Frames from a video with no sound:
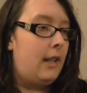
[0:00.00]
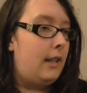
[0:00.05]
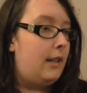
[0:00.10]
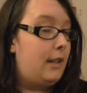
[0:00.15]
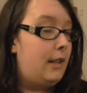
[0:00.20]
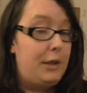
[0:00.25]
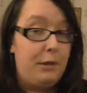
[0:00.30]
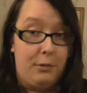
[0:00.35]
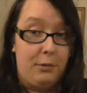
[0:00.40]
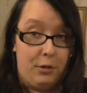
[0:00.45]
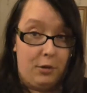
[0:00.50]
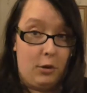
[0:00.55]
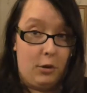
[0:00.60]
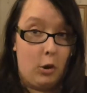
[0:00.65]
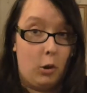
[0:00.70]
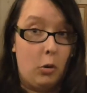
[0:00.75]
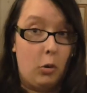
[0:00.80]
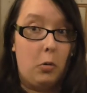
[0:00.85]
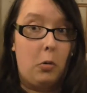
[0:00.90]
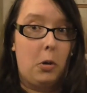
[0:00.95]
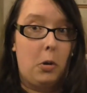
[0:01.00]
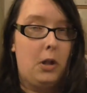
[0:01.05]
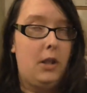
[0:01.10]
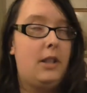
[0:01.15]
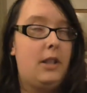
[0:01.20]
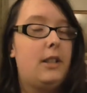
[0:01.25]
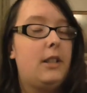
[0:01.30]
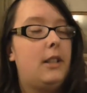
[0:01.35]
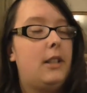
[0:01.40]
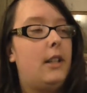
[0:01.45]
And he was on a
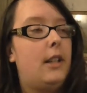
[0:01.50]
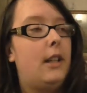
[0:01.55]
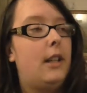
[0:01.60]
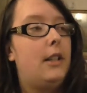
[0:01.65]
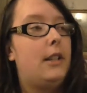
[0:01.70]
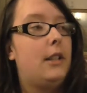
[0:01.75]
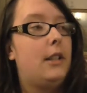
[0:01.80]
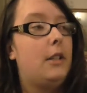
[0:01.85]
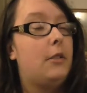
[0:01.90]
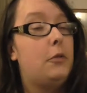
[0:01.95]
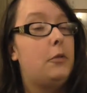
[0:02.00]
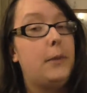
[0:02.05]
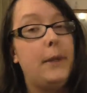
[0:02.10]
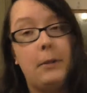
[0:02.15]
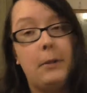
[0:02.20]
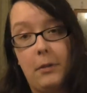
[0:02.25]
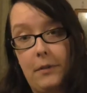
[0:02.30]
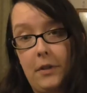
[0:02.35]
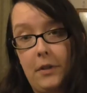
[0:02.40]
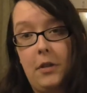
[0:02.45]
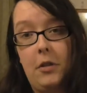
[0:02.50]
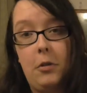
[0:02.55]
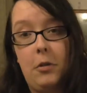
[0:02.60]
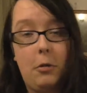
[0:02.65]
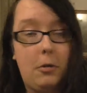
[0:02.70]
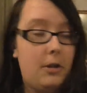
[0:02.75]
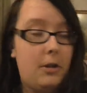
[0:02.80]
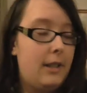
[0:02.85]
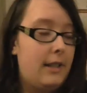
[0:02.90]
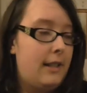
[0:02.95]
call, and he'll be with us
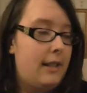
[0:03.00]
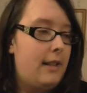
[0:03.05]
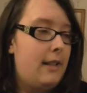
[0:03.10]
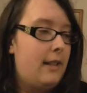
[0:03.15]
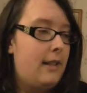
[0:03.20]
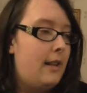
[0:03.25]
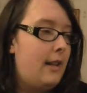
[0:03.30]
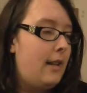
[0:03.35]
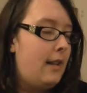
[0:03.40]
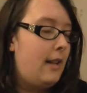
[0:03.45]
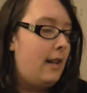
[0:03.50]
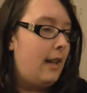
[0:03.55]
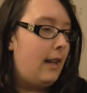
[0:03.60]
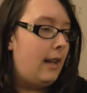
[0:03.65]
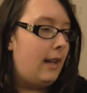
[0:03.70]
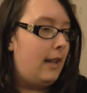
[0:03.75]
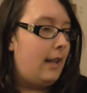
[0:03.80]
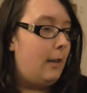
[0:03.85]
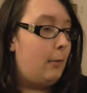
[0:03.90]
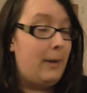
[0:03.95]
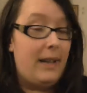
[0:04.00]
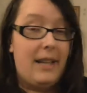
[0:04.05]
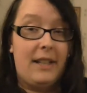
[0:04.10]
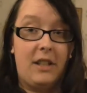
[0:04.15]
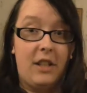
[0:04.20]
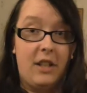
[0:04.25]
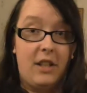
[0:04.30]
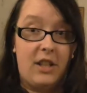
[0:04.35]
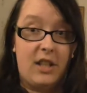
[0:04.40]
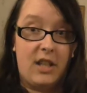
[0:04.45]
shortly. We
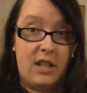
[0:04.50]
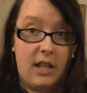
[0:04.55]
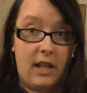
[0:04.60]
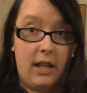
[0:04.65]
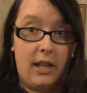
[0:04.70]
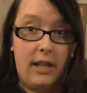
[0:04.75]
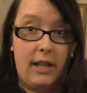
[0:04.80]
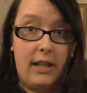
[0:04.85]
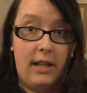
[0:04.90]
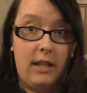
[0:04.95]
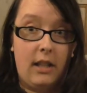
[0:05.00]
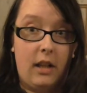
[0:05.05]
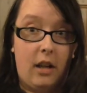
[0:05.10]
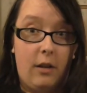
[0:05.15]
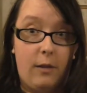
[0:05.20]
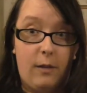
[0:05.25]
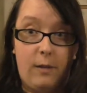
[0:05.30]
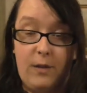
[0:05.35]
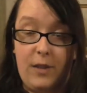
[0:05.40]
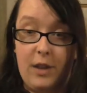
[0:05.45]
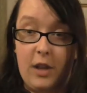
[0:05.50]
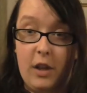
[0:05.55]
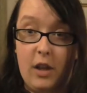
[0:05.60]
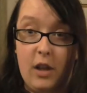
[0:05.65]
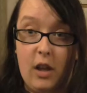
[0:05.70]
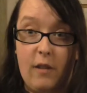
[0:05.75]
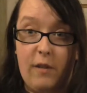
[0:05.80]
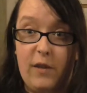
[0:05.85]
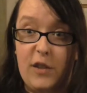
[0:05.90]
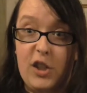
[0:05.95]
had to sign
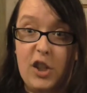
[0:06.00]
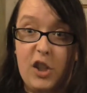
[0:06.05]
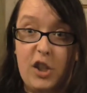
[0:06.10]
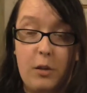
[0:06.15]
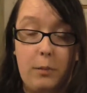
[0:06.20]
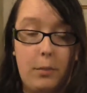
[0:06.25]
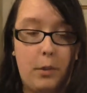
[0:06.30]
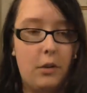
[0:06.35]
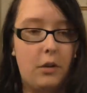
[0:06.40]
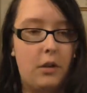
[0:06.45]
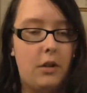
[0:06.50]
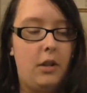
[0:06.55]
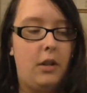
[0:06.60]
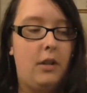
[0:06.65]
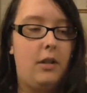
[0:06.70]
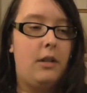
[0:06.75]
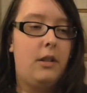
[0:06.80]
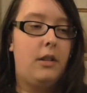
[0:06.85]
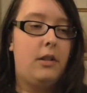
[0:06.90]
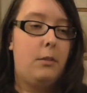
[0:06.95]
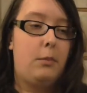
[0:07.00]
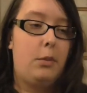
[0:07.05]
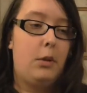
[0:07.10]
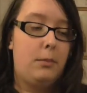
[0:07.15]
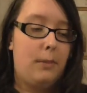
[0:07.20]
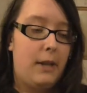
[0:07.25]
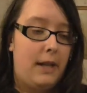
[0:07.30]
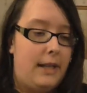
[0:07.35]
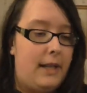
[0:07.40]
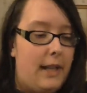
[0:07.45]
the visitor book, so
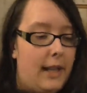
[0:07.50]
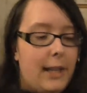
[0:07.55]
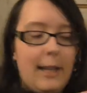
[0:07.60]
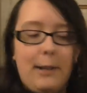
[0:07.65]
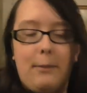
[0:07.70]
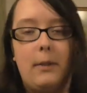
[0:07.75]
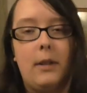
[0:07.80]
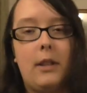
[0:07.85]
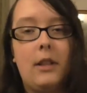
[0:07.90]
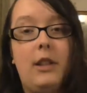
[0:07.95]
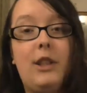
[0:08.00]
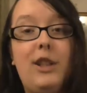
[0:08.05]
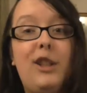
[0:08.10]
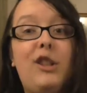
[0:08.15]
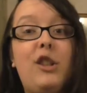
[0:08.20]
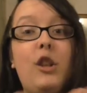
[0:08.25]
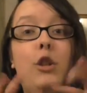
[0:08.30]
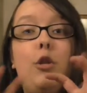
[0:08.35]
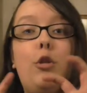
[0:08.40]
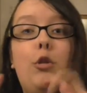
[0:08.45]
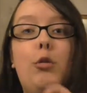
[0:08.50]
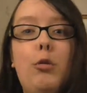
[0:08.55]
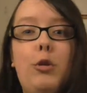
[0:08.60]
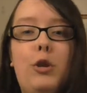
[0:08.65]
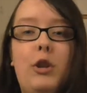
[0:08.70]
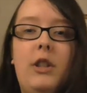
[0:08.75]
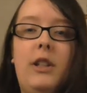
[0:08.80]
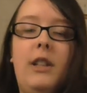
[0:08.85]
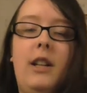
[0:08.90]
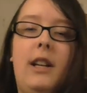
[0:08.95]
put my name, the
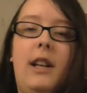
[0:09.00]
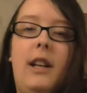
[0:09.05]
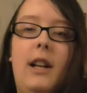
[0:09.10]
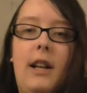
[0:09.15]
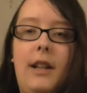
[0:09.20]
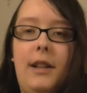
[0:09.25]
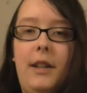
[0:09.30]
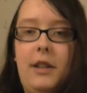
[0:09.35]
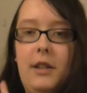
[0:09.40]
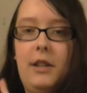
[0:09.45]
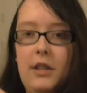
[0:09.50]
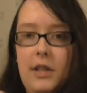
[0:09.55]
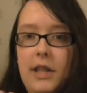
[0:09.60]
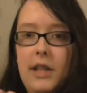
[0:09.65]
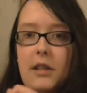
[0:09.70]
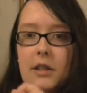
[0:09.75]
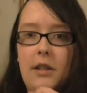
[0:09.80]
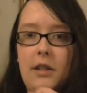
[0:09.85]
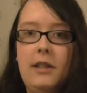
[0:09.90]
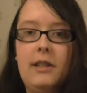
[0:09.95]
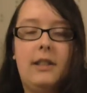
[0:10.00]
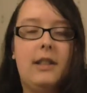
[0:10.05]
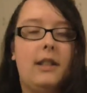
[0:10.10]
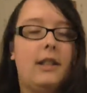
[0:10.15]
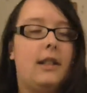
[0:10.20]
institution, and the date.